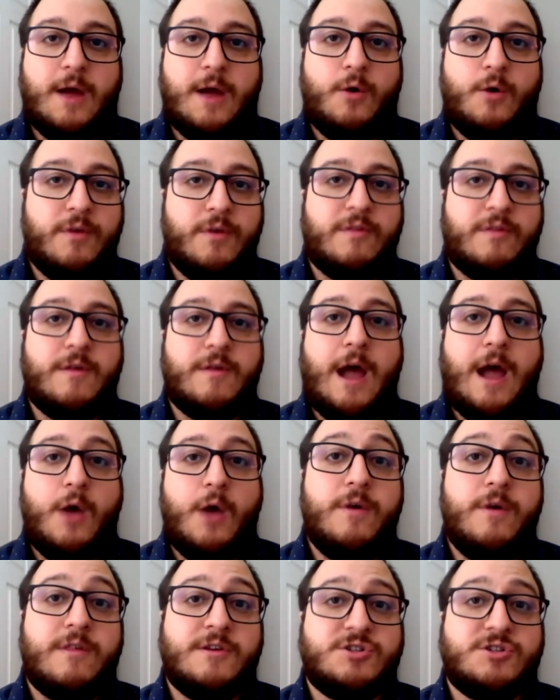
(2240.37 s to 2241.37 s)
I always I
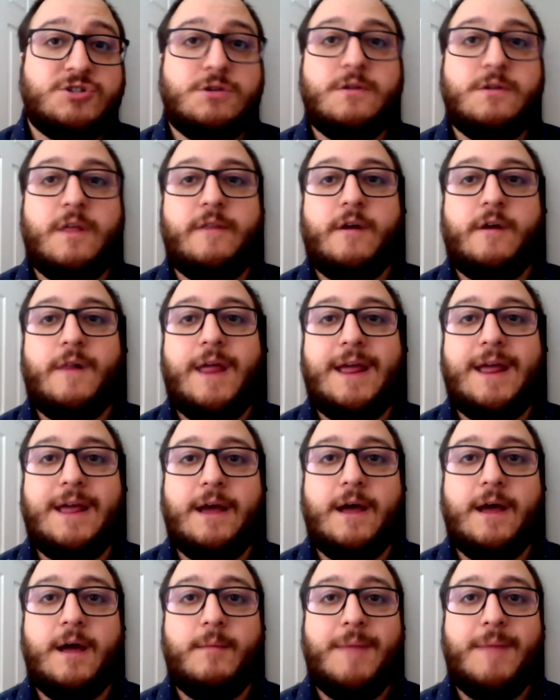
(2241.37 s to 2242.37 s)
always ensure that they're like
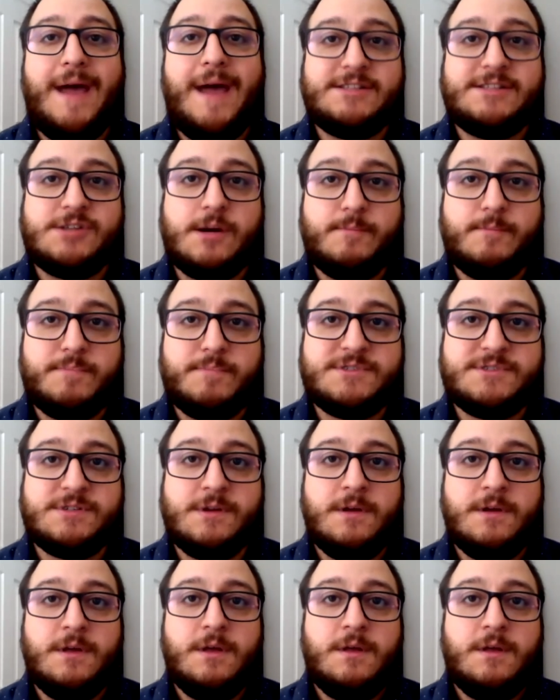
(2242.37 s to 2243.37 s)
um,
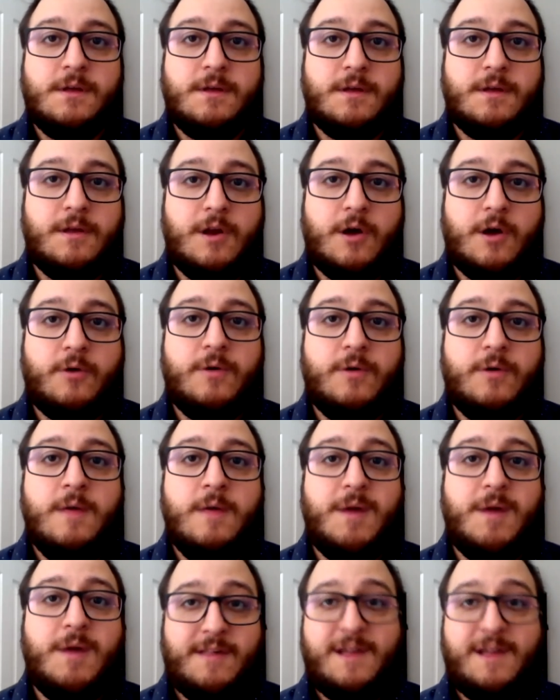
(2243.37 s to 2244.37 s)
excerpts, you mm-hmm. know,
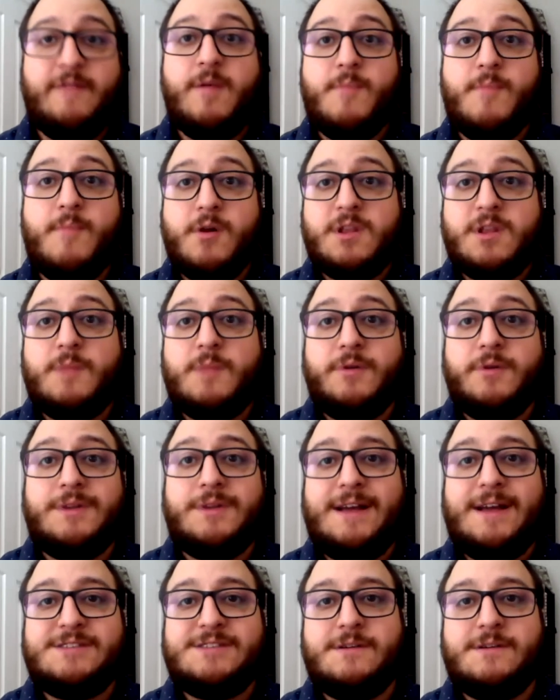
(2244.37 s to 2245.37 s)
because I give them multiple
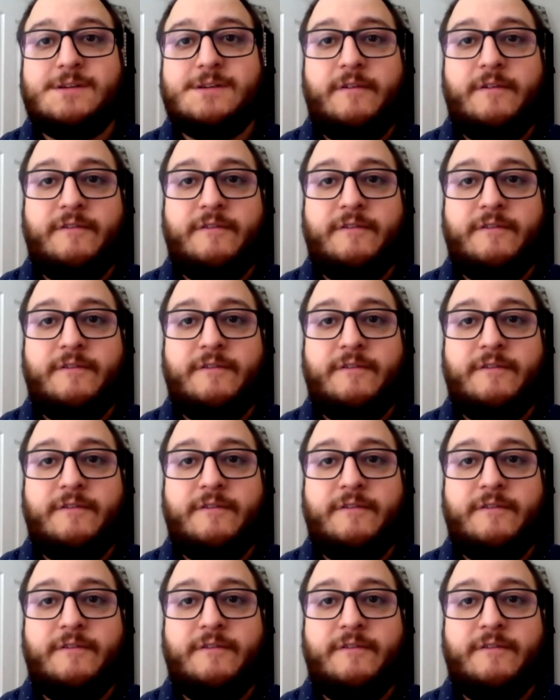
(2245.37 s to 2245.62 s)
texts